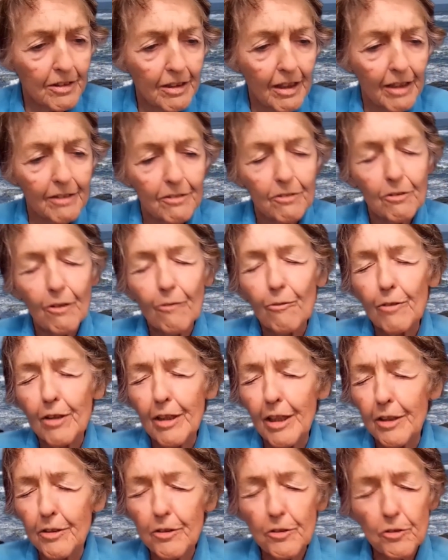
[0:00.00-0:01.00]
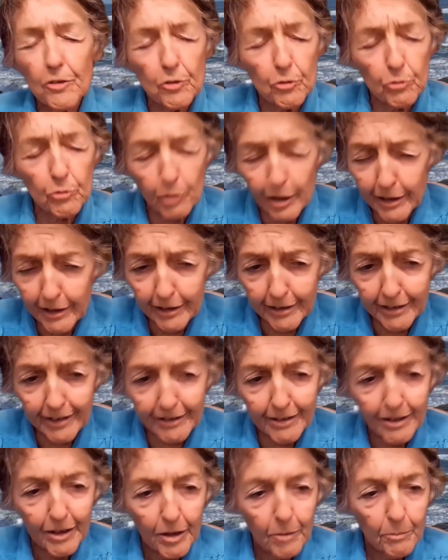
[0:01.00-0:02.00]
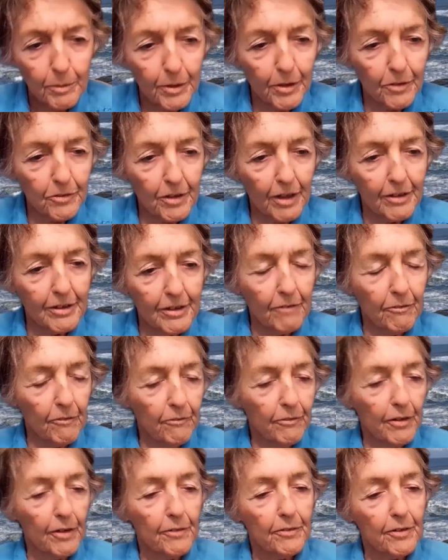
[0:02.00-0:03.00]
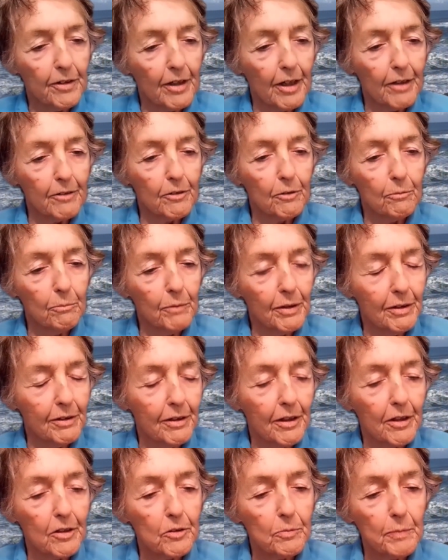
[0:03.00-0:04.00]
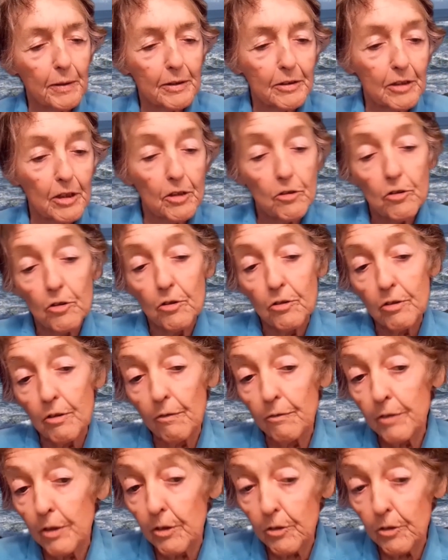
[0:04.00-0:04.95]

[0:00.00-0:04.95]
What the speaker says: I just dreaded it because I never felt that I could meet the expectations of the